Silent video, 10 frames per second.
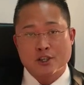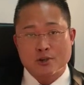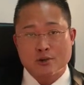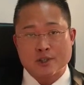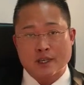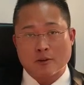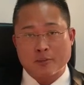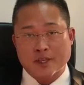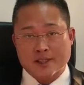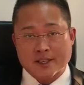you shall
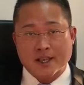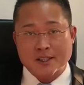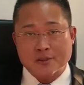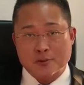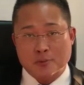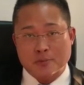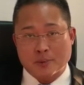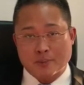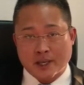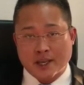be entitled to
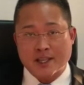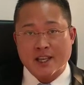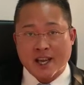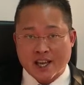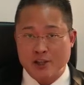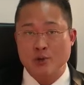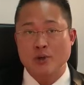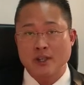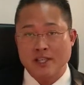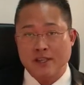be paid
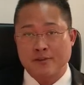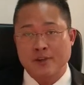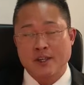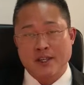annual leave.